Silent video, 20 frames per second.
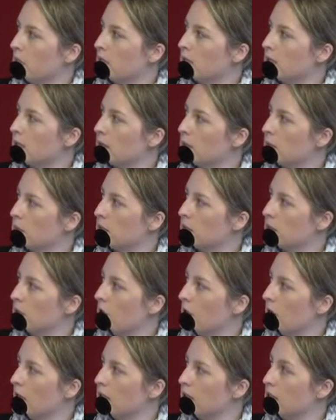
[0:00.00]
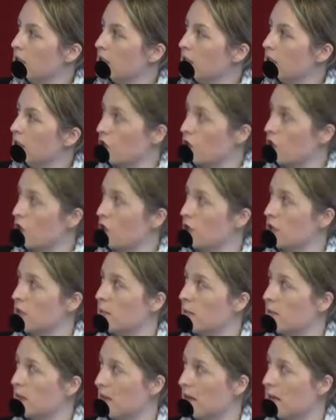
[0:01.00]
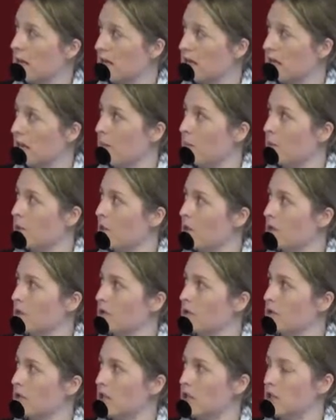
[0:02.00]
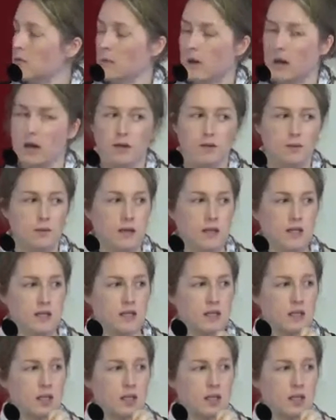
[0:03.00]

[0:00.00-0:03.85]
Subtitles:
some slides that just show some example consultation pathways.